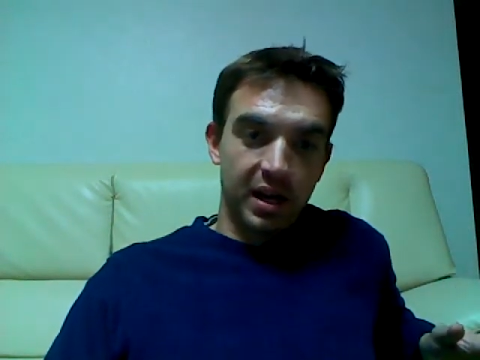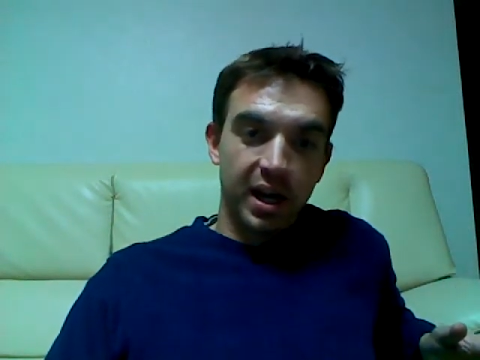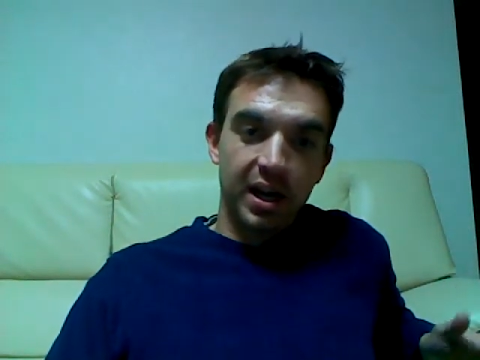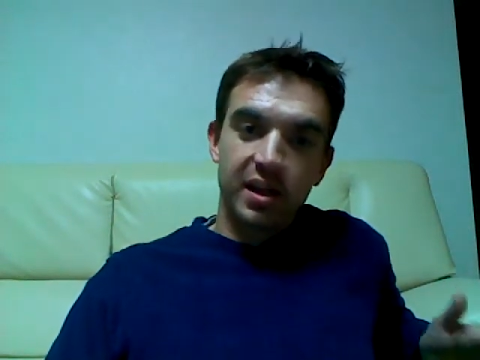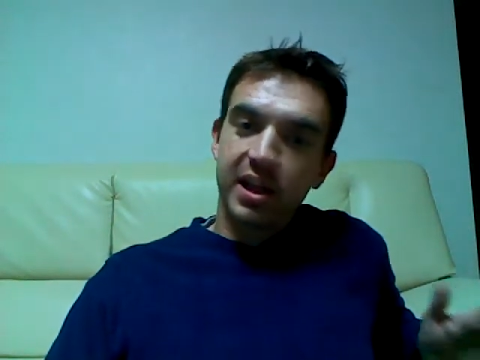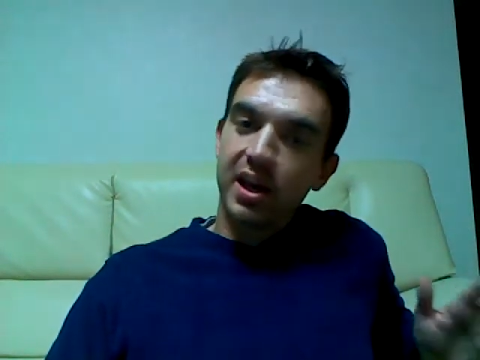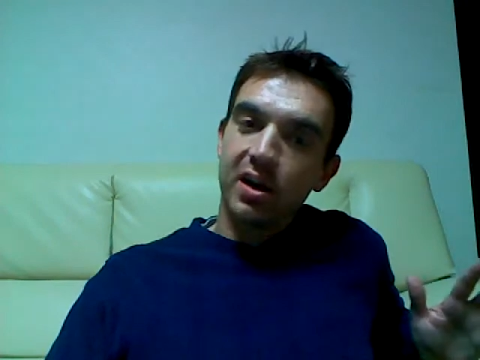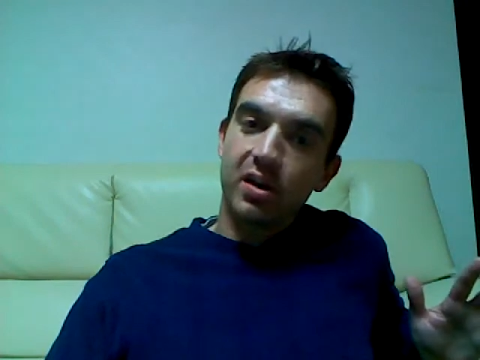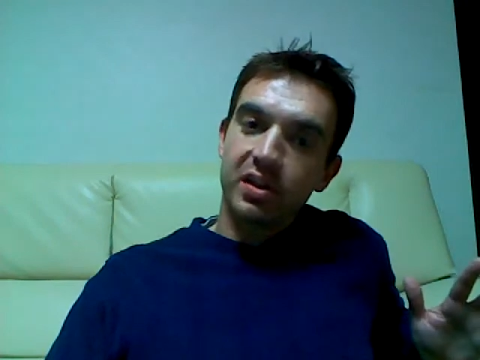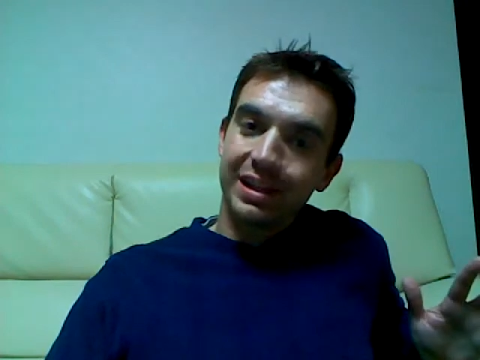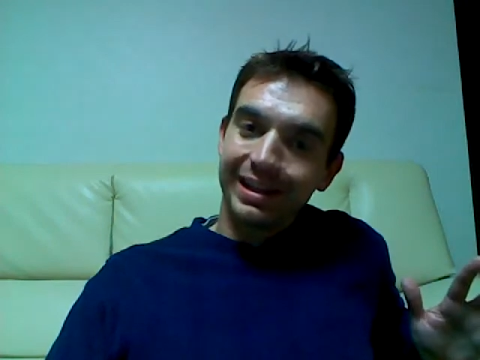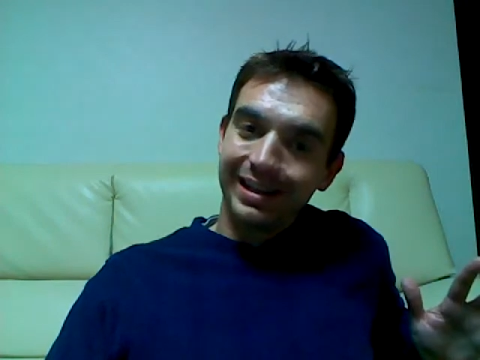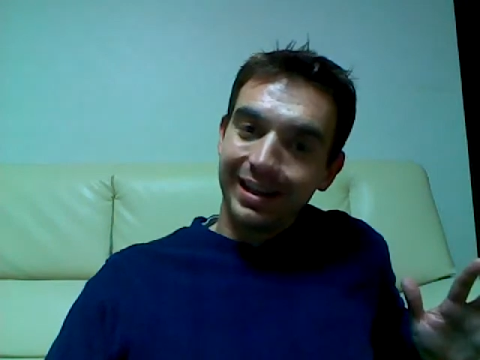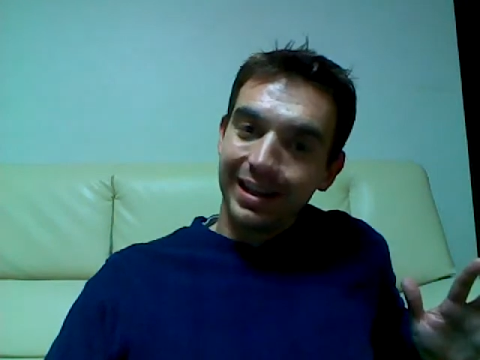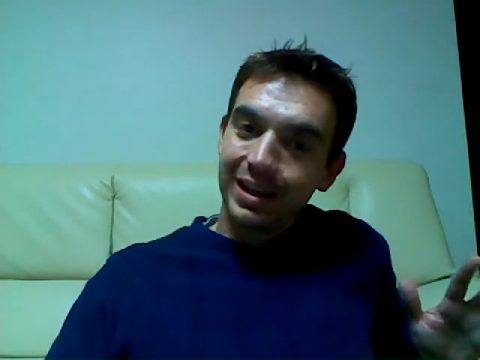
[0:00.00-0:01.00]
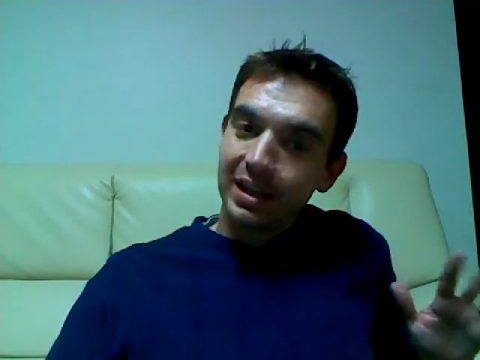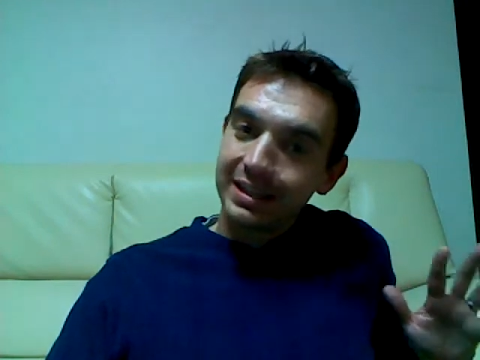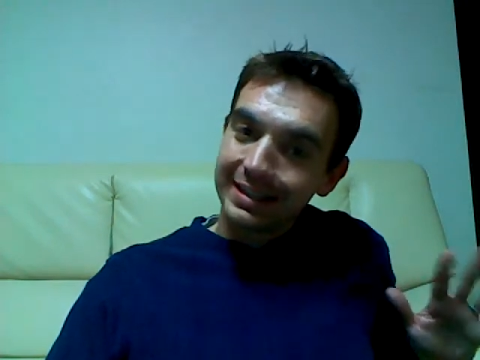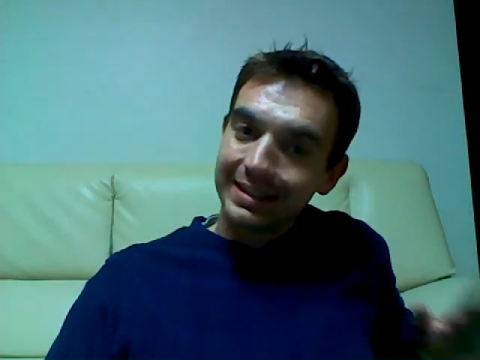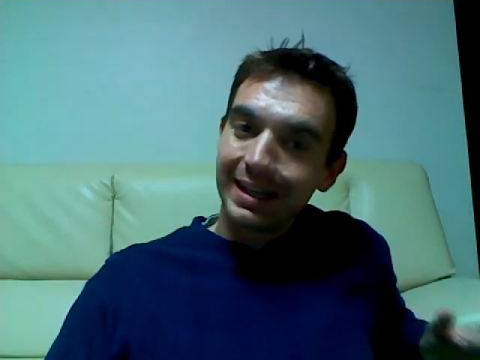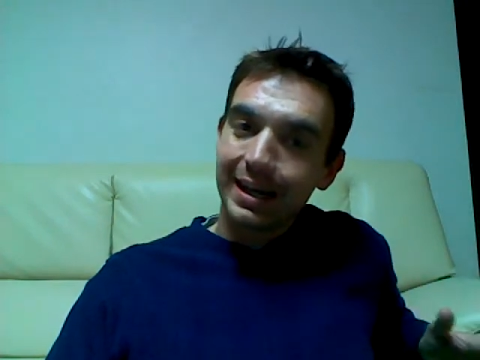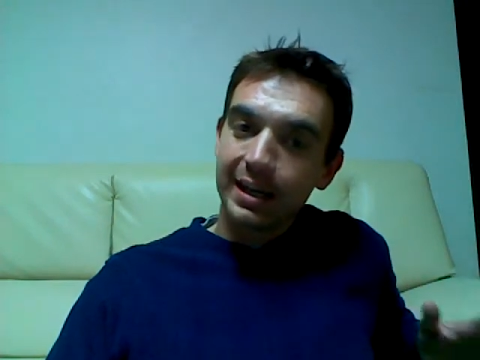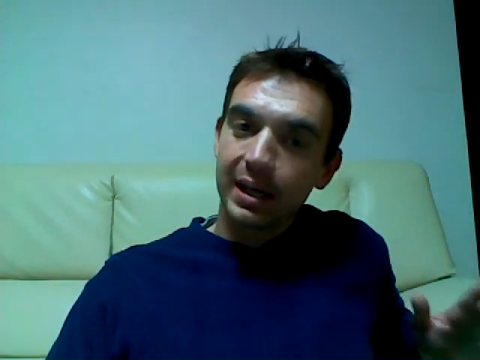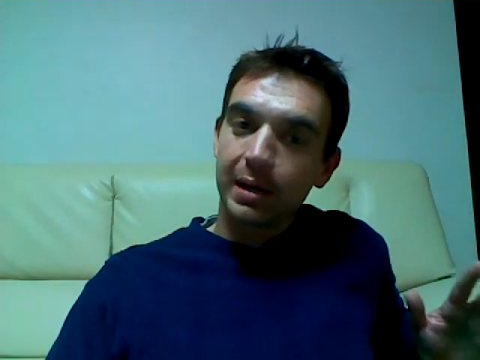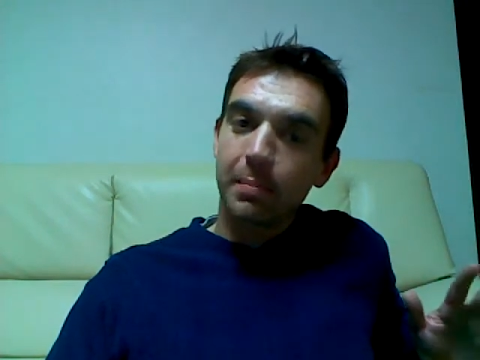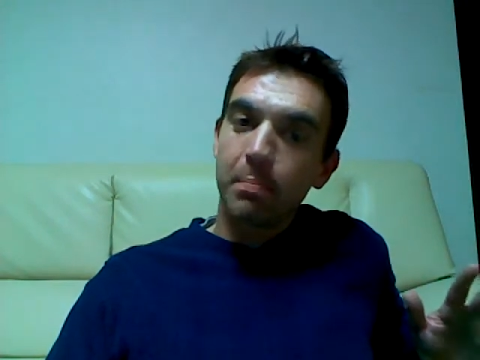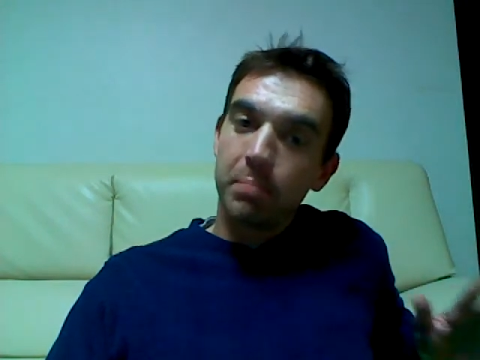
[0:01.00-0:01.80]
and they are the Sonic